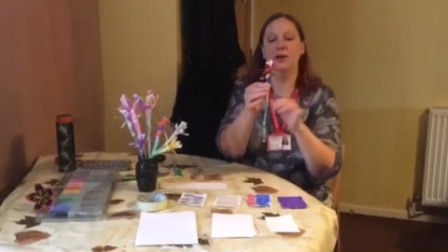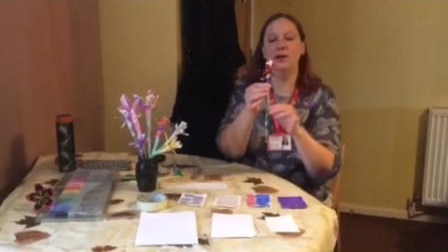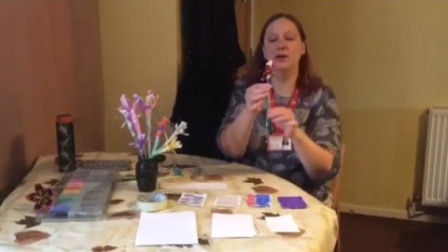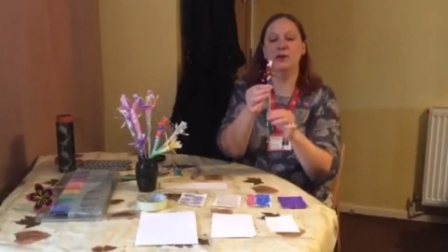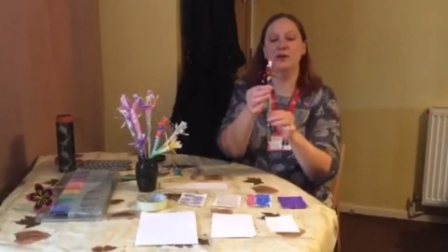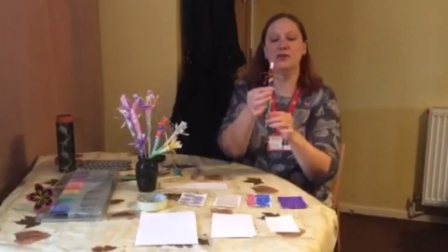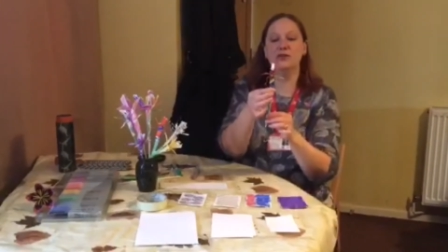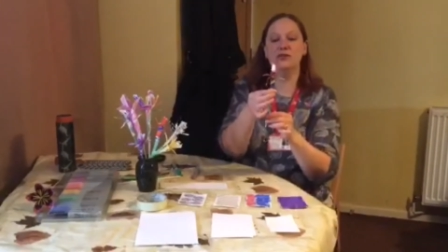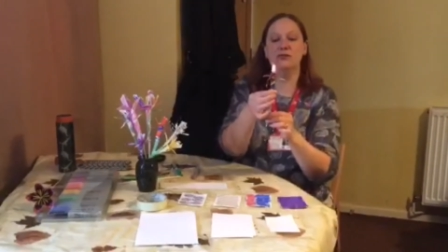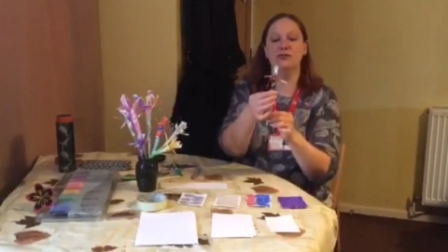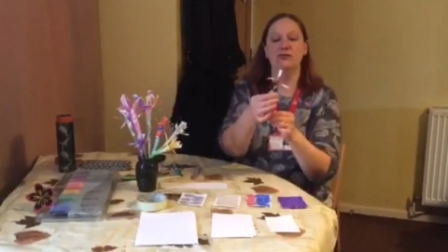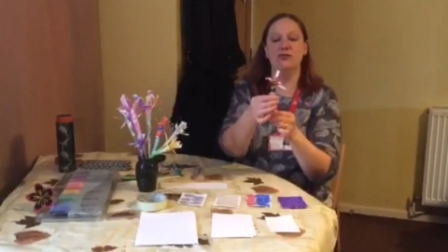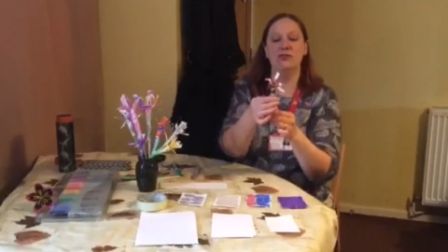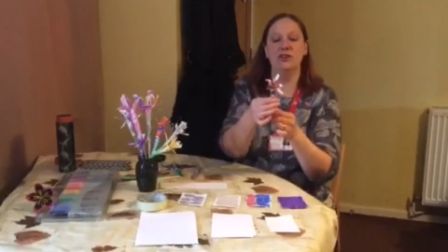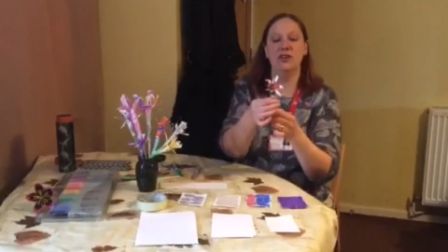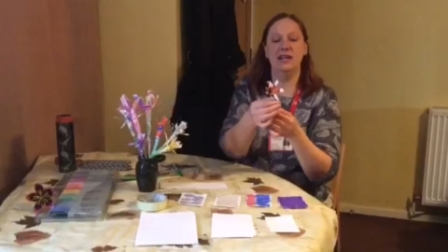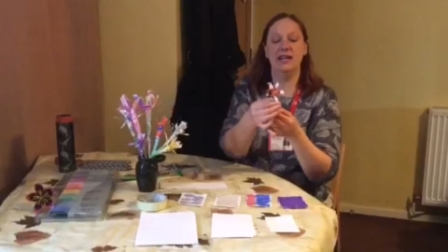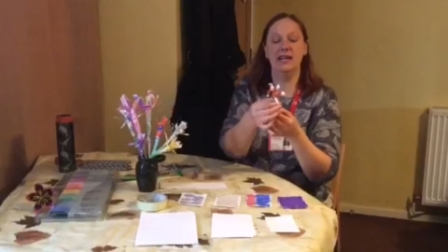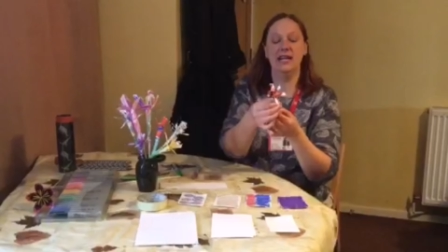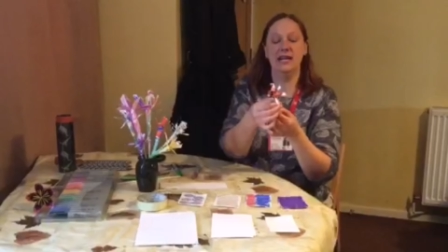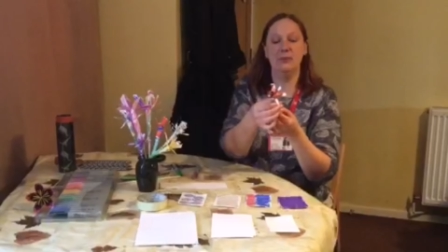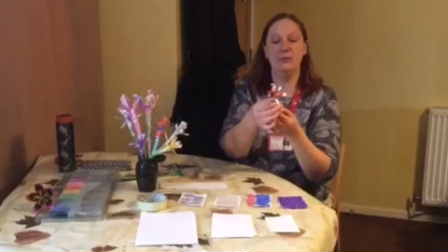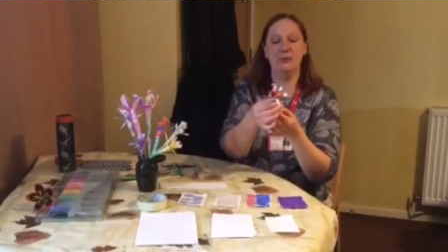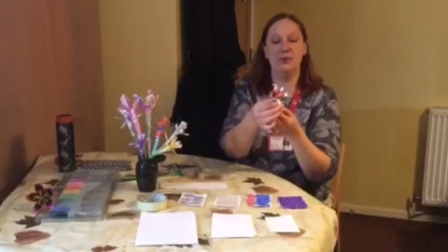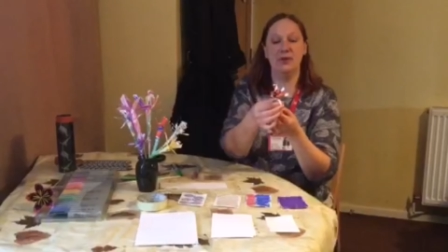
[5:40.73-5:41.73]
looks
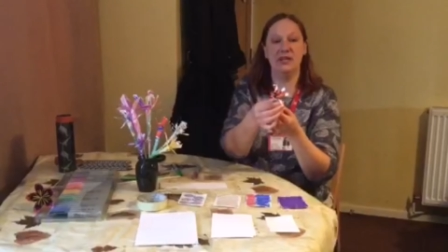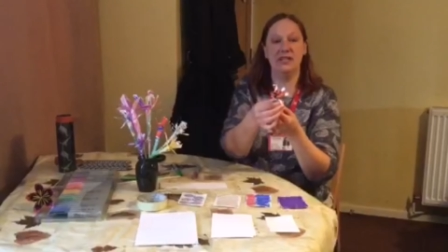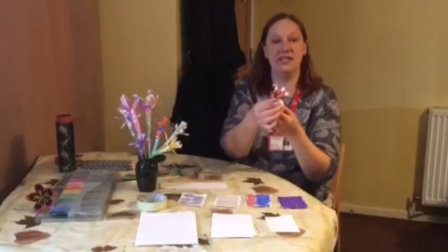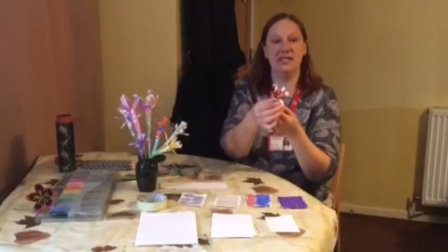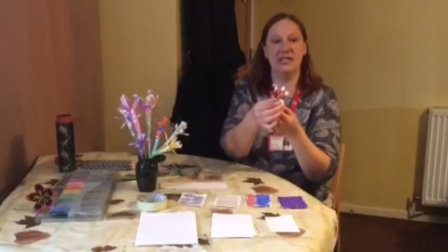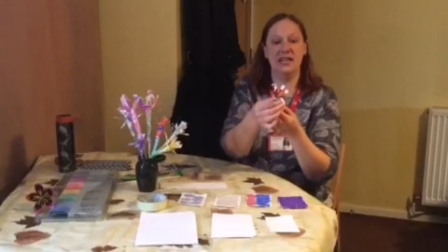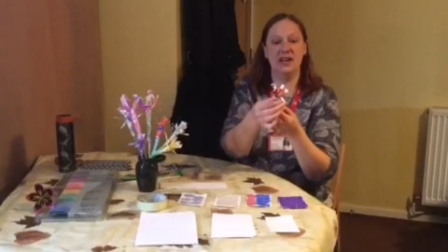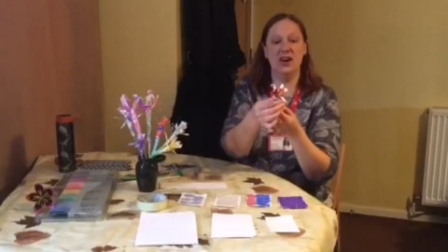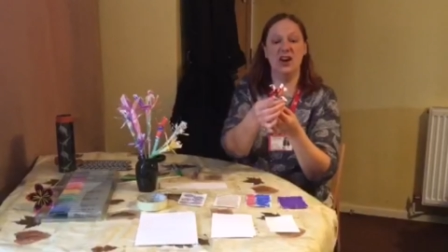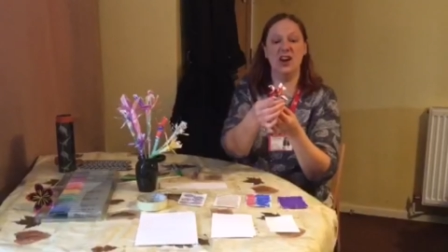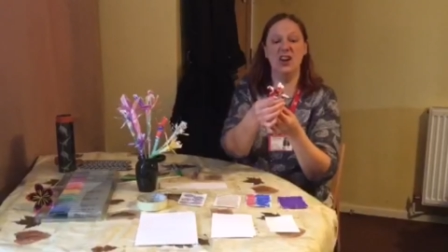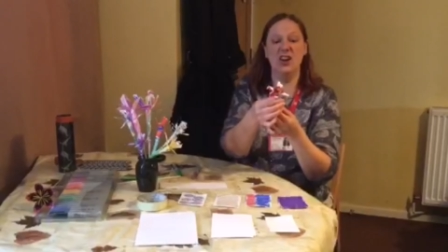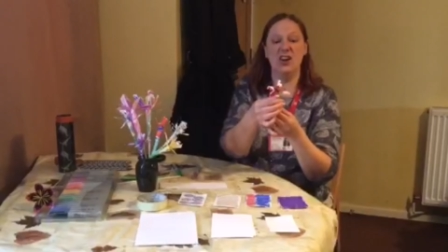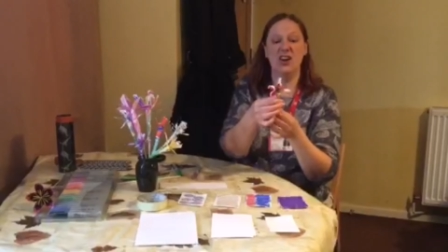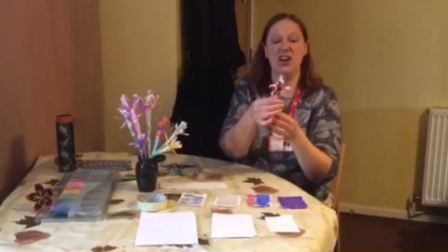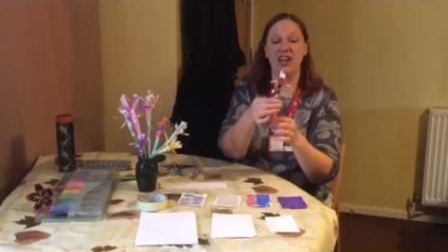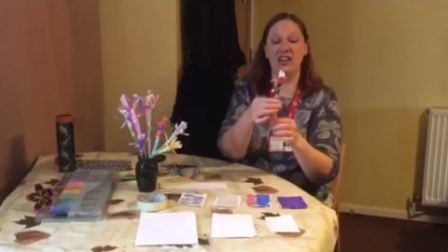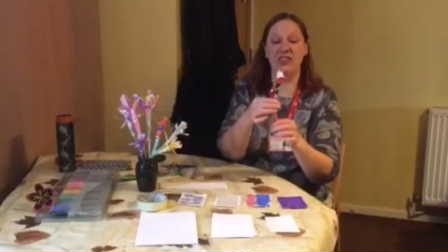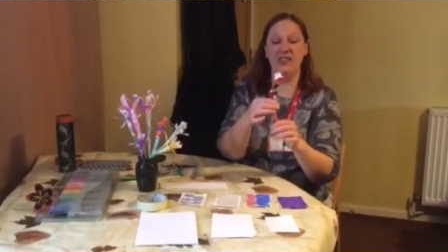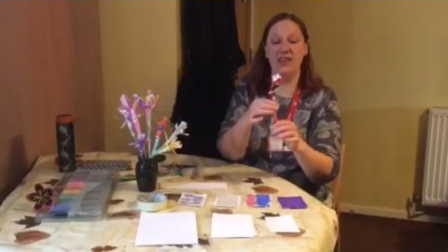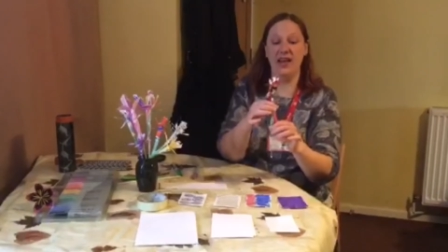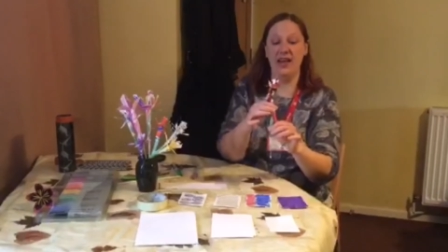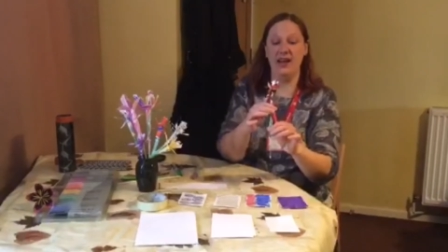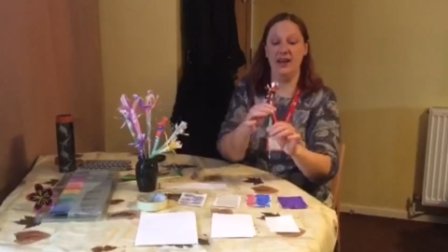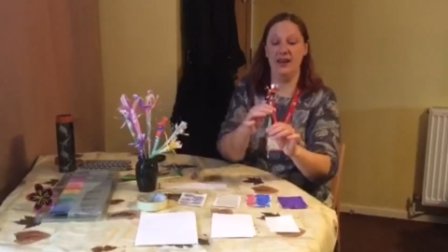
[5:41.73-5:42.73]
really pretty. I
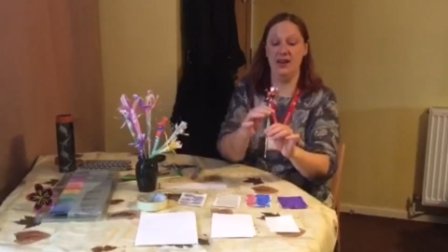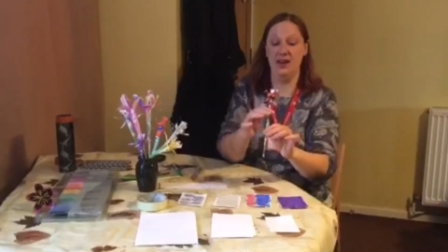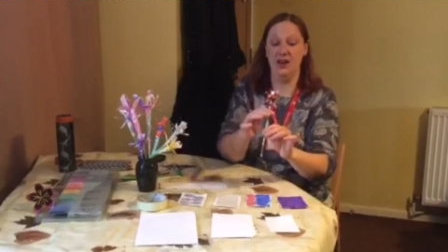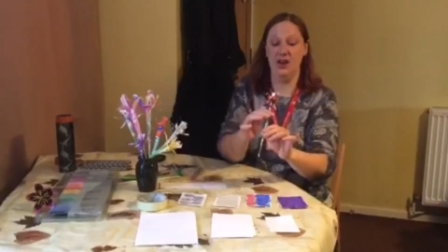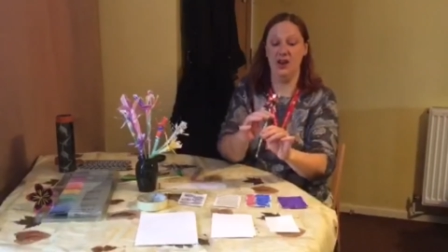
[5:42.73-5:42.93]
like that.